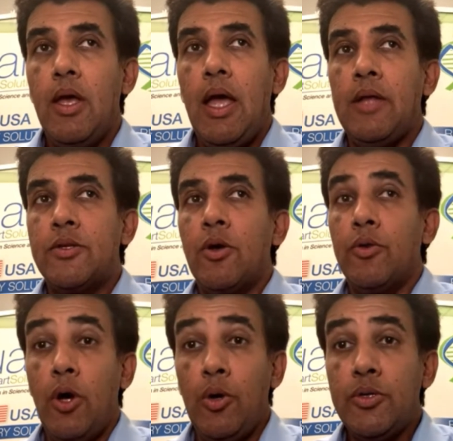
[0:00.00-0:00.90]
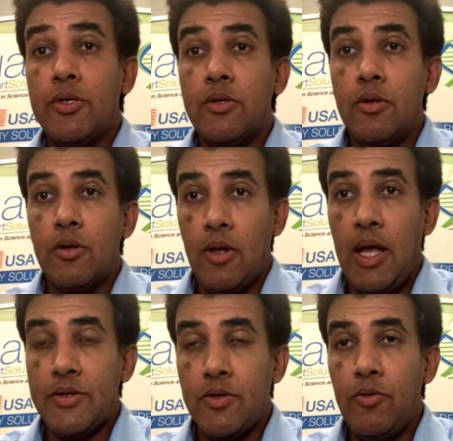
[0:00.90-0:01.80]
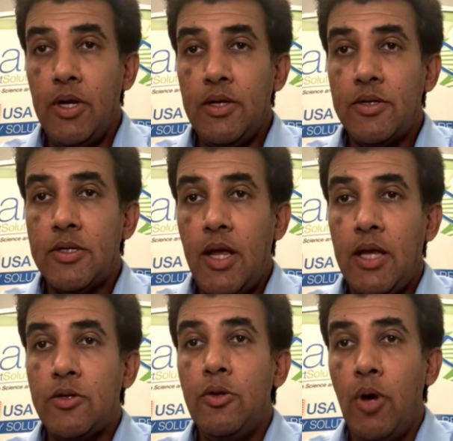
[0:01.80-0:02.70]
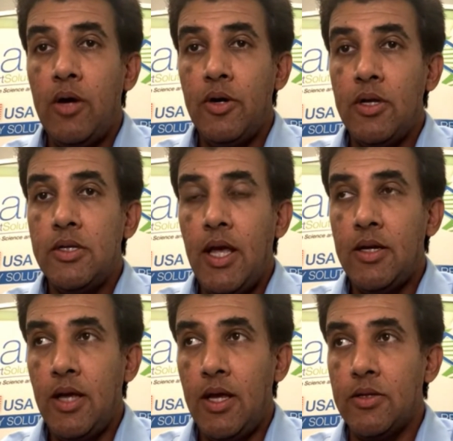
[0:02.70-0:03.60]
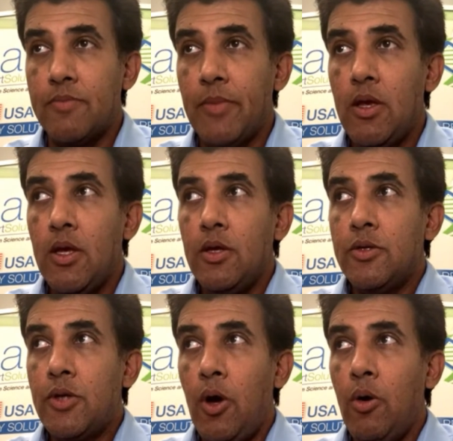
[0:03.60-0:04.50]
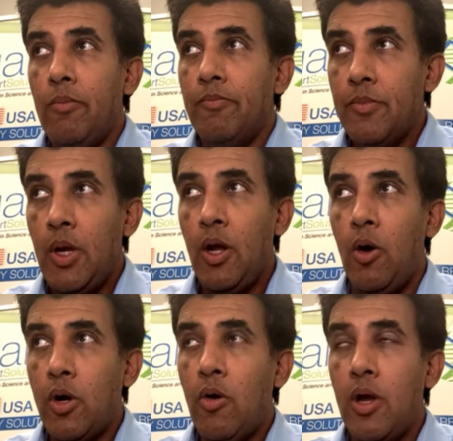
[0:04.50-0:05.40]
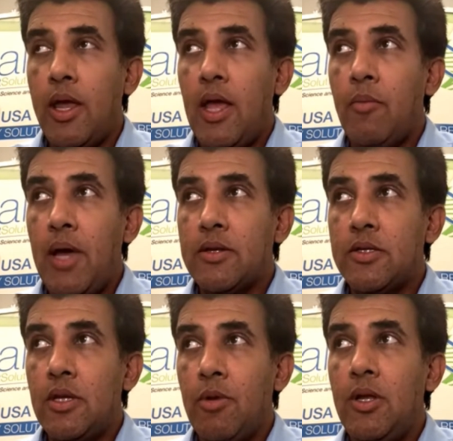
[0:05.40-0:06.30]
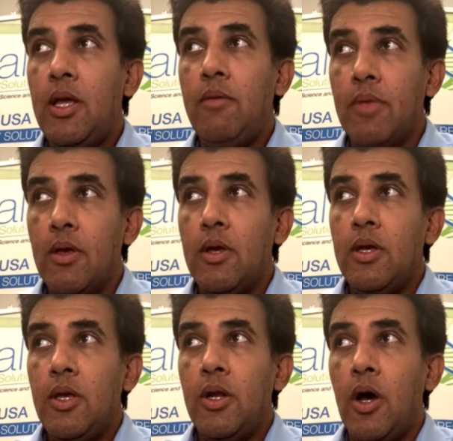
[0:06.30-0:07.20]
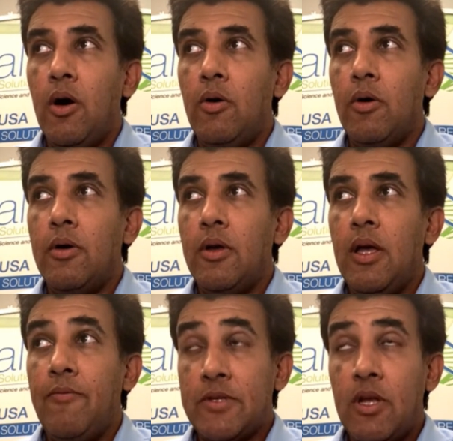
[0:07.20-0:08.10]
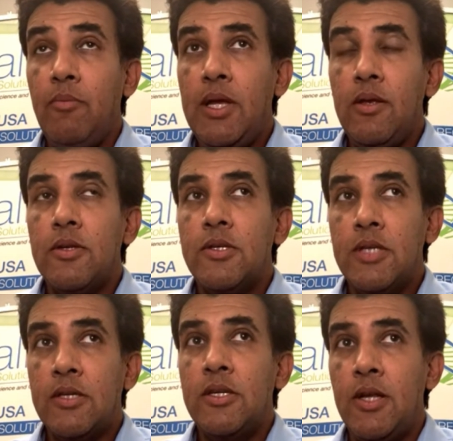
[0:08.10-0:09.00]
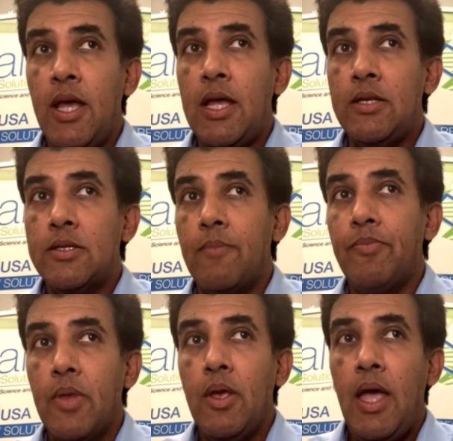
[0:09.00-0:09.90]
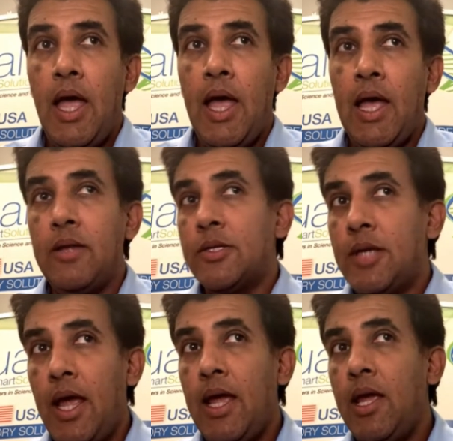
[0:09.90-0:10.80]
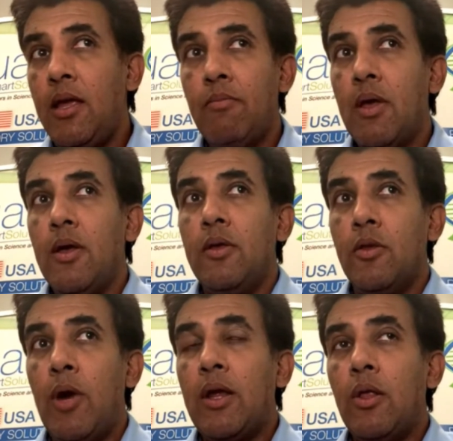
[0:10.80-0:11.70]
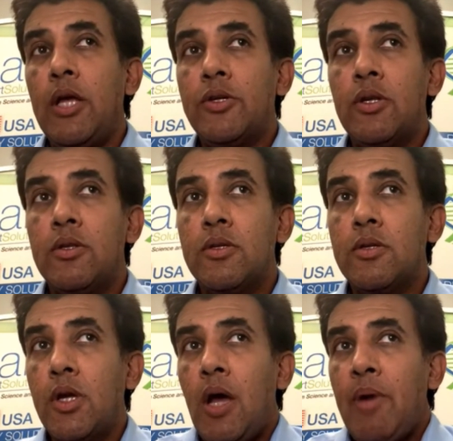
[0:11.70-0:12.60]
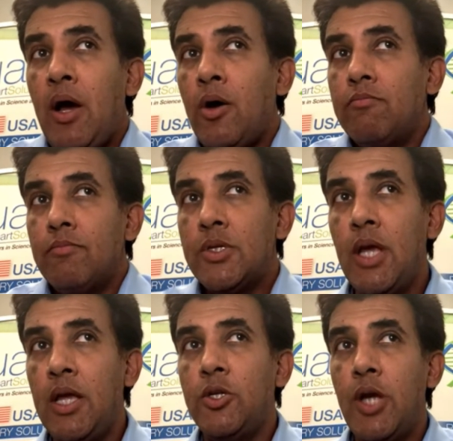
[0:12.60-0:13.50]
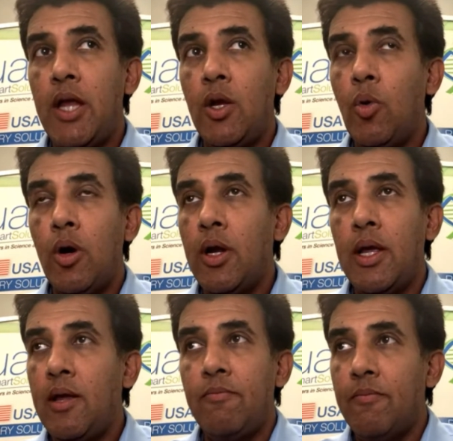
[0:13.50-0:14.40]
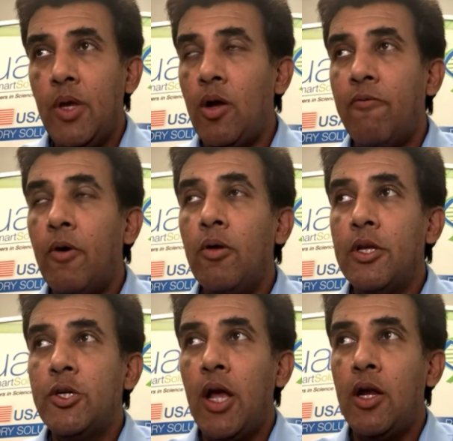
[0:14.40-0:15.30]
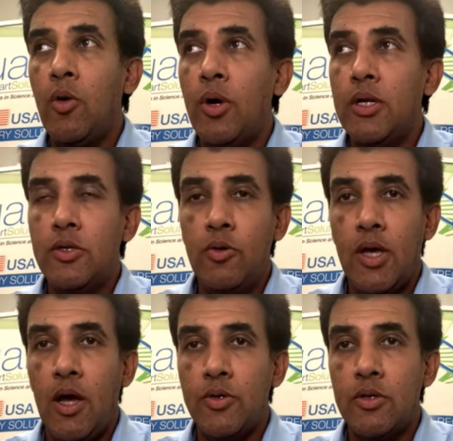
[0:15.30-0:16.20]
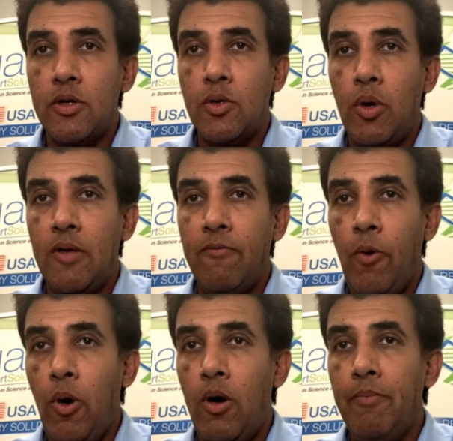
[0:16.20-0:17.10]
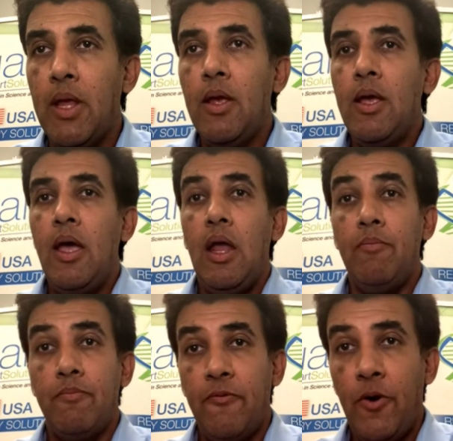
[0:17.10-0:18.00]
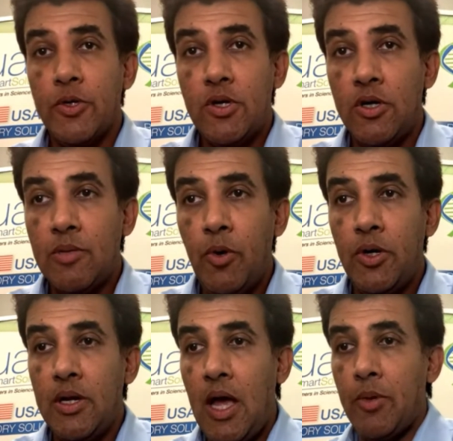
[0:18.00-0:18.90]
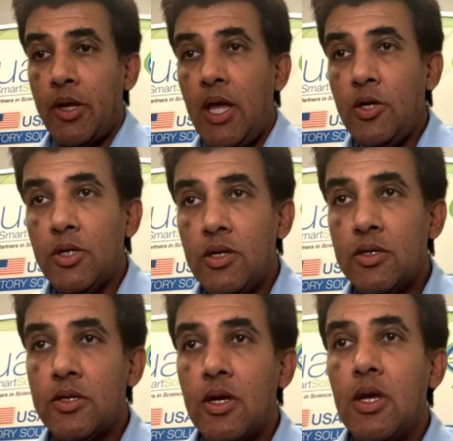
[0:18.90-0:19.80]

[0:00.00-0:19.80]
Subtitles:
And so those Class 3s take 210 days. So, getting back to CBD, if it's going to be 60 days, and say the regulations come out, say January, early January 2024, and folks start to put in applications,